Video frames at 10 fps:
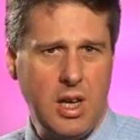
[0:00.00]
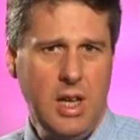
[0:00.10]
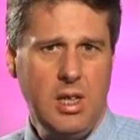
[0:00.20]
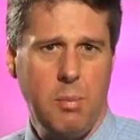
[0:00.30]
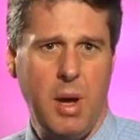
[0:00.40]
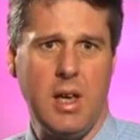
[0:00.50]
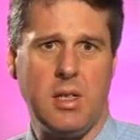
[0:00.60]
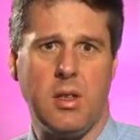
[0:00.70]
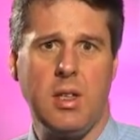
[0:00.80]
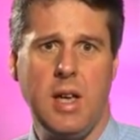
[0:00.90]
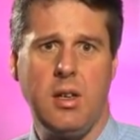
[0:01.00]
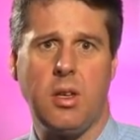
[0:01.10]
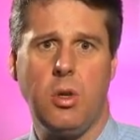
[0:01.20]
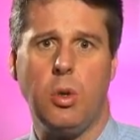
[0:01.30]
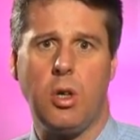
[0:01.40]
The key debate at the
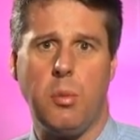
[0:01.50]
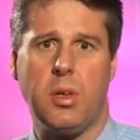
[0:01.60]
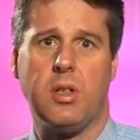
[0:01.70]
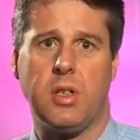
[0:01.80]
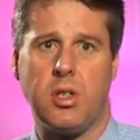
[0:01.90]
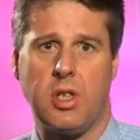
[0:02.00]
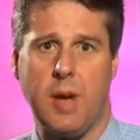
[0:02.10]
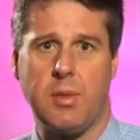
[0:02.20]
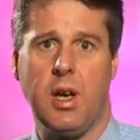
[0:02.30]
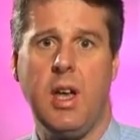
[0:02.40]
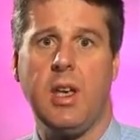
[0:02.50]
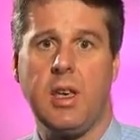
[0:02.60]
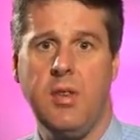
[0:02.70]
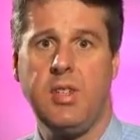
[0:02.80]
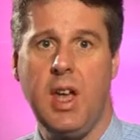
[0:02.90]
end of the core competences chapter
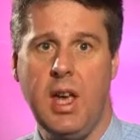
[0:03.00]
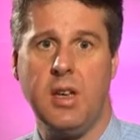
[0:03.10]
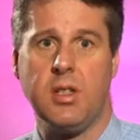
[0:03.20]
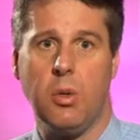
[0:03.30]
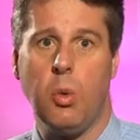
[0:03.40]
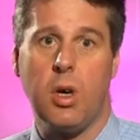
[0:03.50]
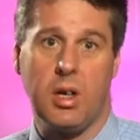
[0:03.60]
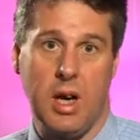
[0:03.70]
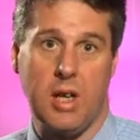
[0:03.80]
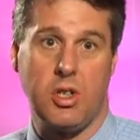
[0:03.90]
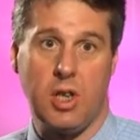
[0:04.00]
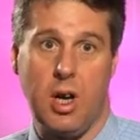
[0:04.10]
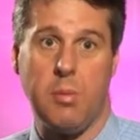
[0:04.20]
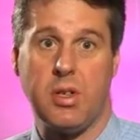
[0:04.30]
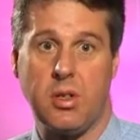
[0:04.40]
gives a hint at what cuts
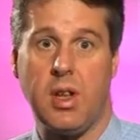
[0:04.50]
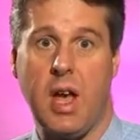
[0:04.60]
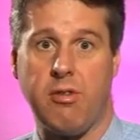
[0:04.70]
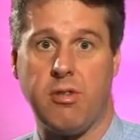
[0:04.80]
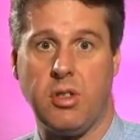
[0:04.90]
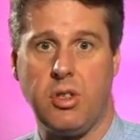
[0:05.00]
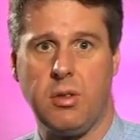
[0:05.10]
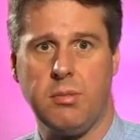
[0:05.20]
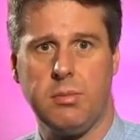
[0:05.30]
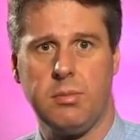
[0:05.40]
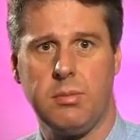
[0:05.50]
sharpest on average.